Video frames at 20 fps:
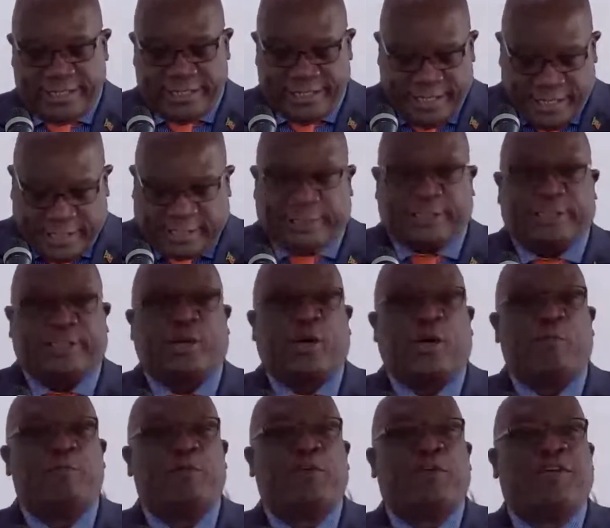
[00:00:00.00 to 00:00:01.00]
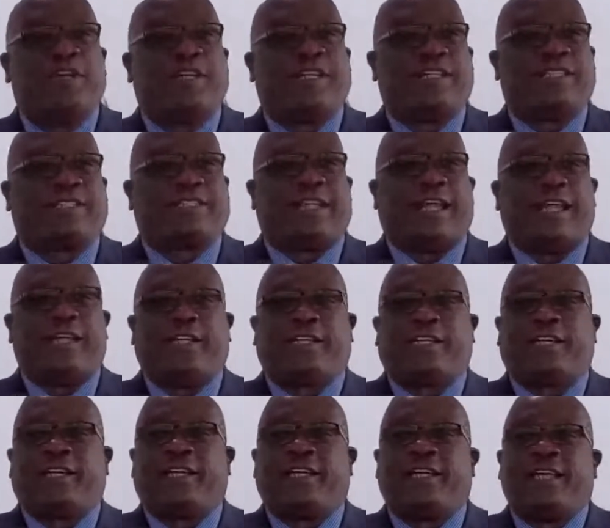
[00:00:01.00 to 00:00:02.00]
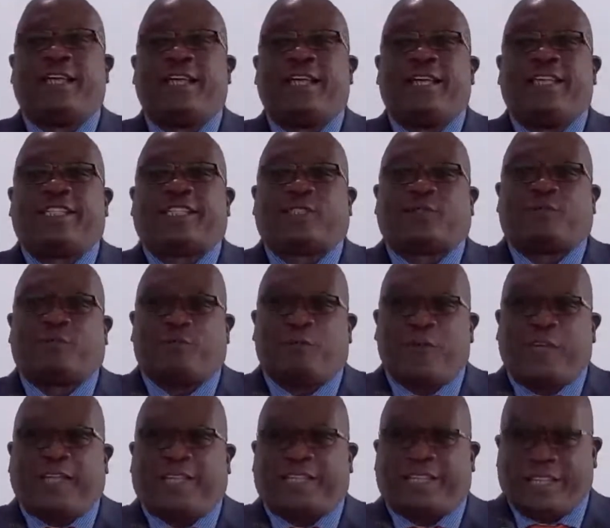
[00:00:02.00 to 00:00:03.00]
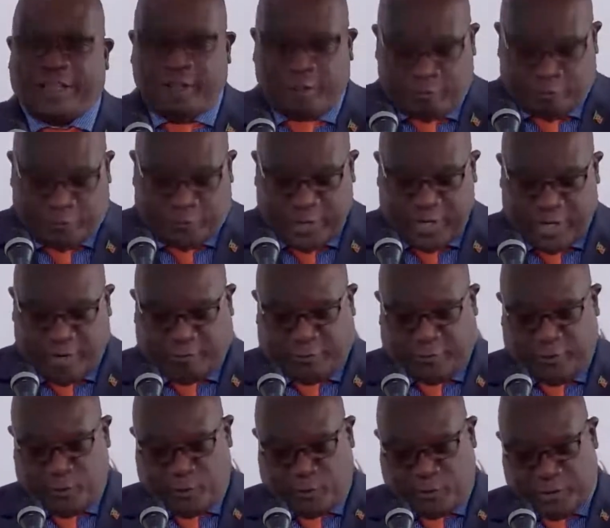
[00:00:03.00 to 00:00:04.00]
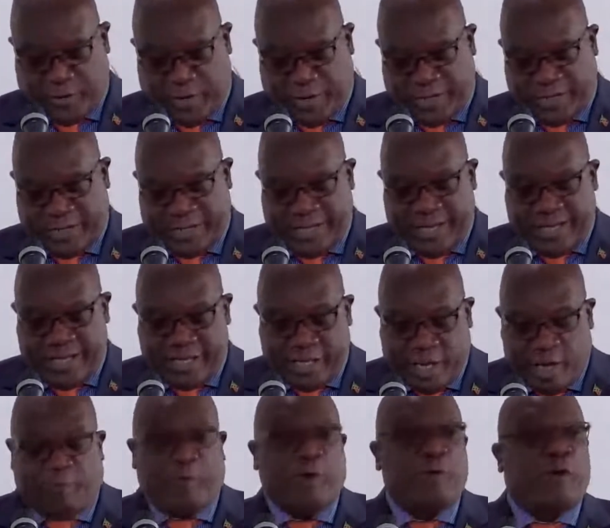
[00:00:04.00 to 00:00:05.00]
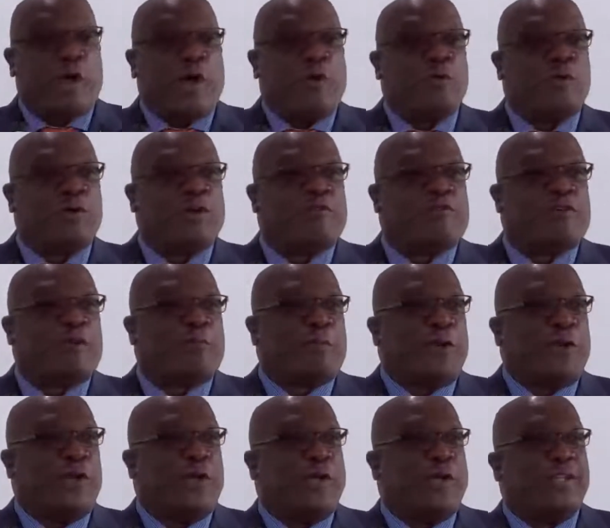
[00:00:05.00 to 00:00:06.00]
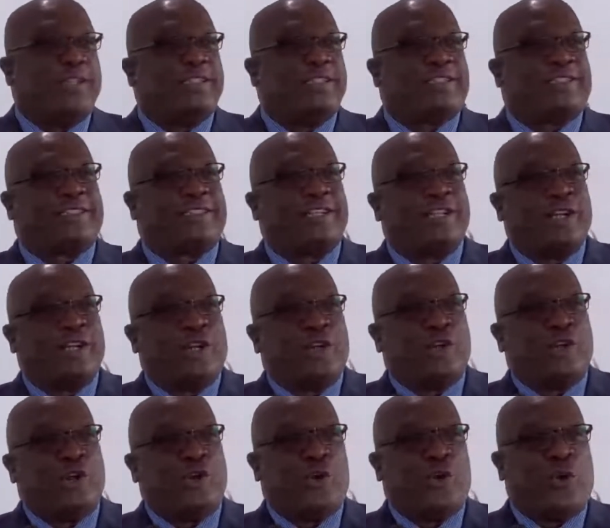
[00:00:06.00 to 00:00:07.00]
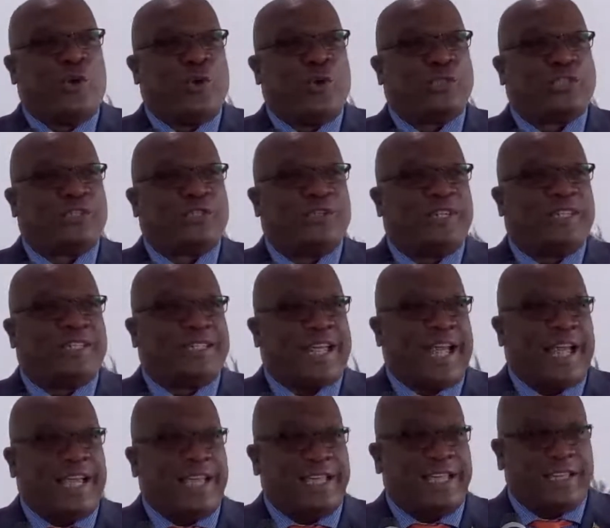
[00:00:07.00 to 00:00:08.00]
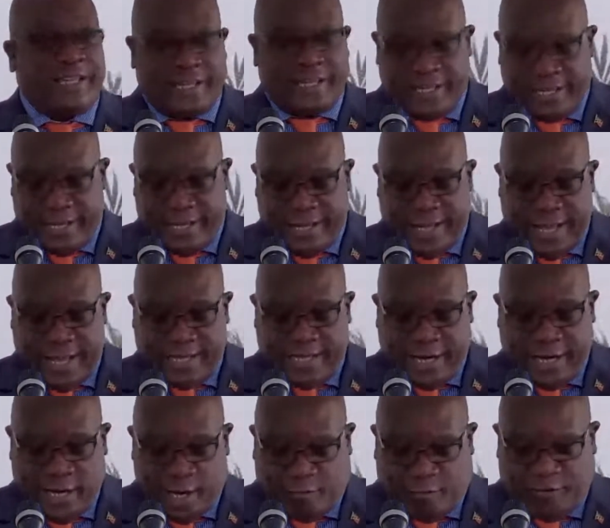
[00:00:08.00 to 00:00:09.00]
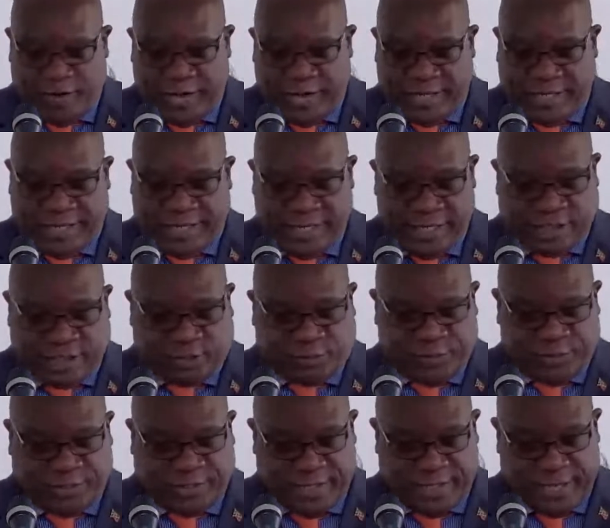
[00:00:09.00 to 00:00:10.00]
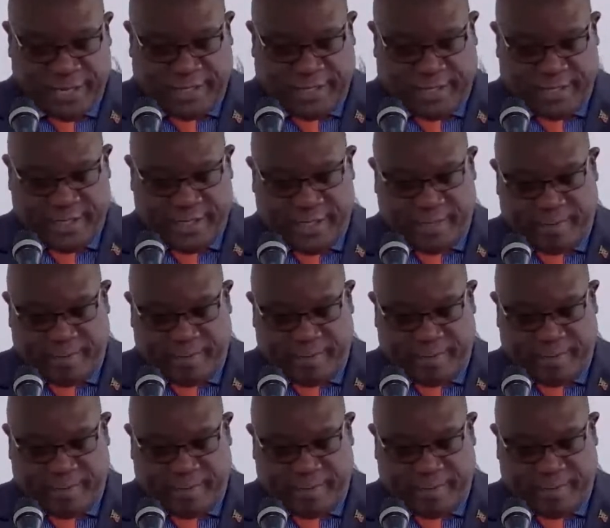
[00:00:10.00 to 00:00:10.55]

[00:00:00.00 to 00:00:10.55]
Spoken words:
this community center is fit for the future. Give a round of applause to those who designed and delivered this facility.